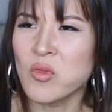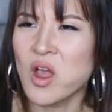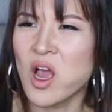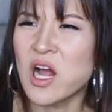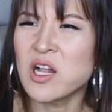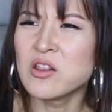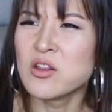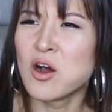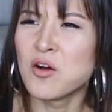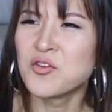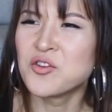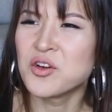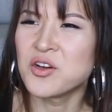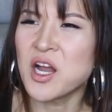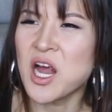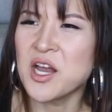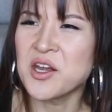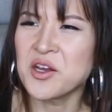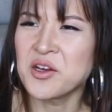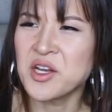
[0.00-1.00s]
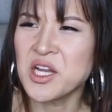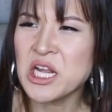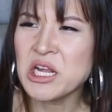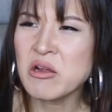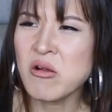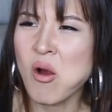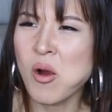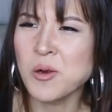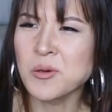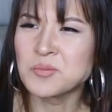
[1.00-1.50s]
I loved her editing.
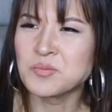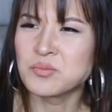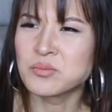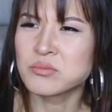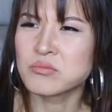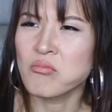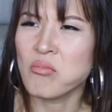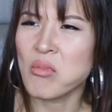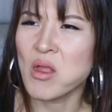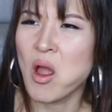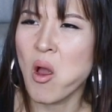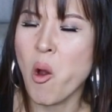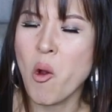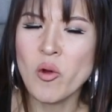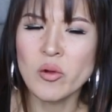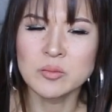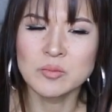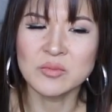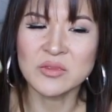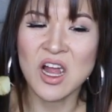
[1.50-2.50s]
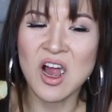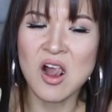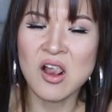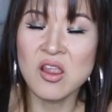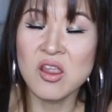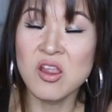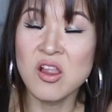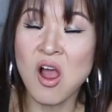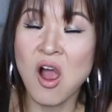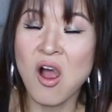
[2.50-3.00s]
I
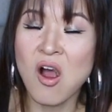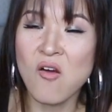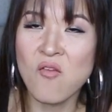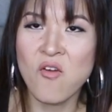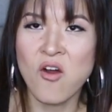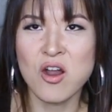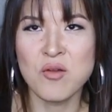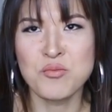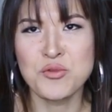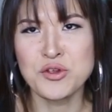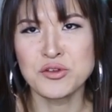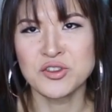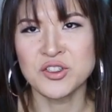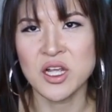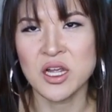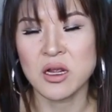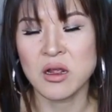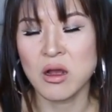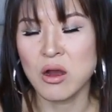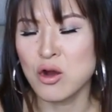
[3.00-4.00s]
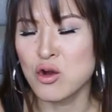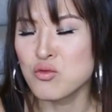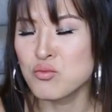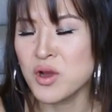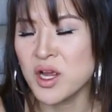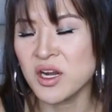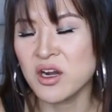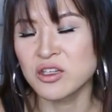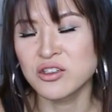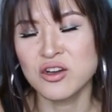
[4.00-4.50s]
love her music. Oh
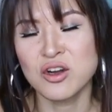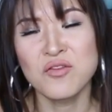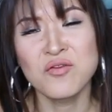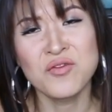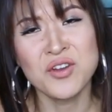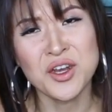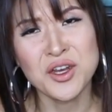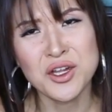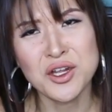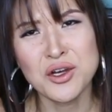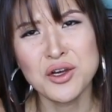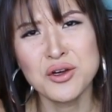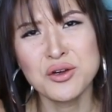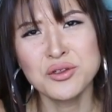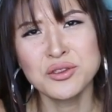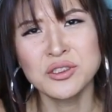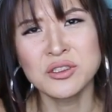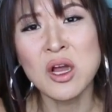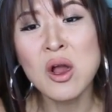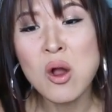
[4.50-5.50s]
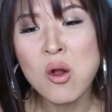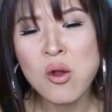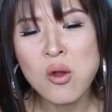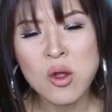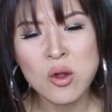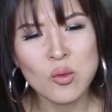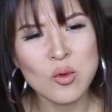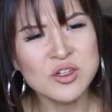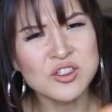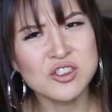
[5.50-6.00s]
my gosh, her videos,
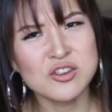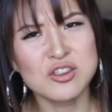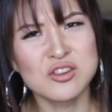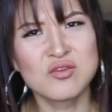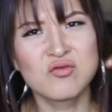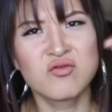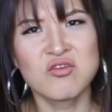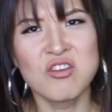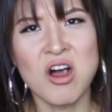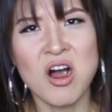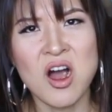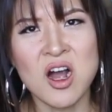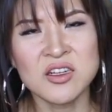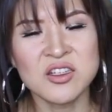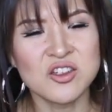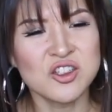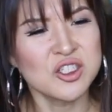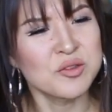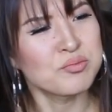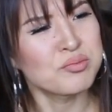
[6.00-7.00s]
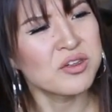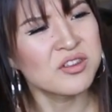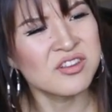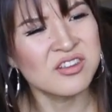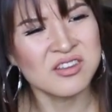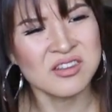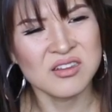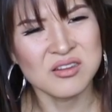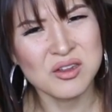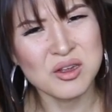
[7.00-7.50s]
when she does vlogs and she
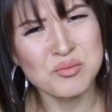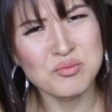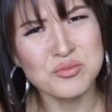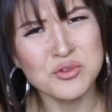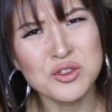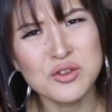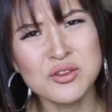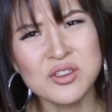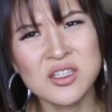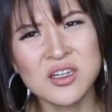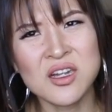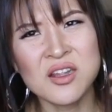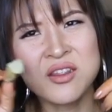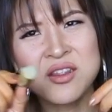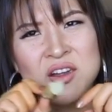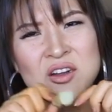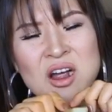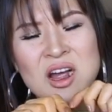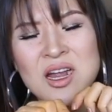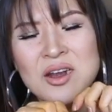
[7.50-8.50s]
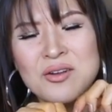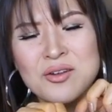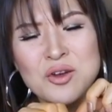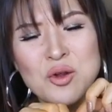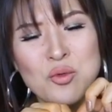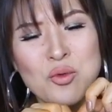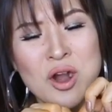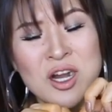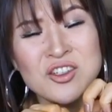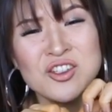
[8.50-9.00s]
puts the music in there, I don't know
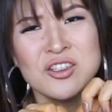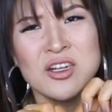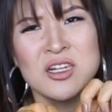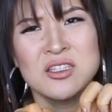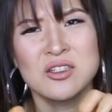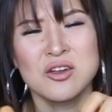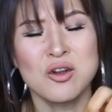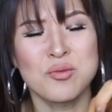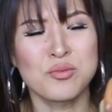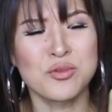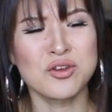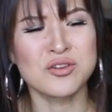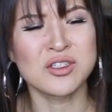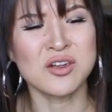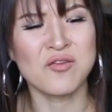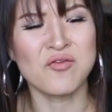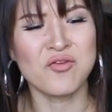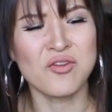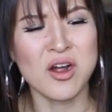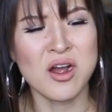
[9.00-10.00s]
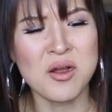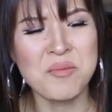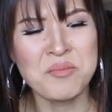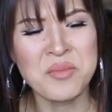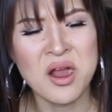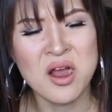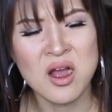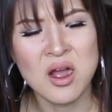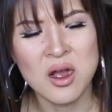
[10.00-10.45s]
where she gets her music from.